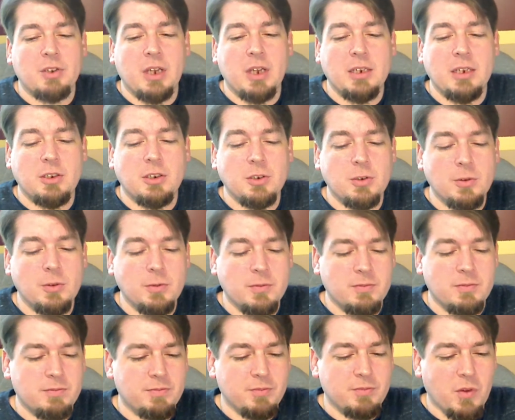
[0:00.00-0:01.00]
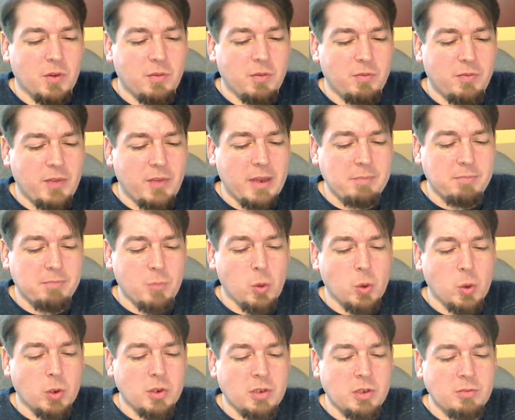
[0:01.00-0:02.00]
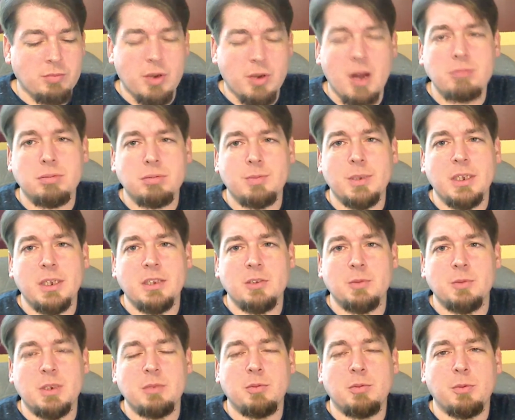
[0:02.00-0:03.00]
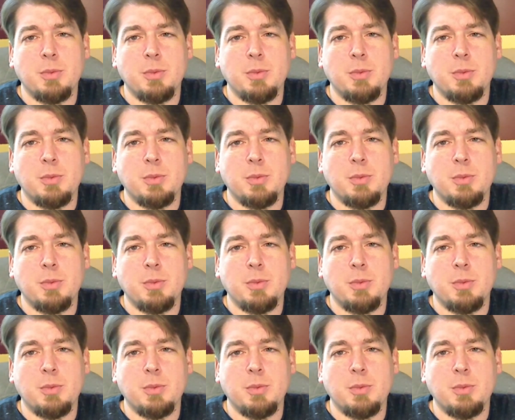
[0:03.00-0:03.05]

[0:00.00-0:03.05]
I do vape more than probably other people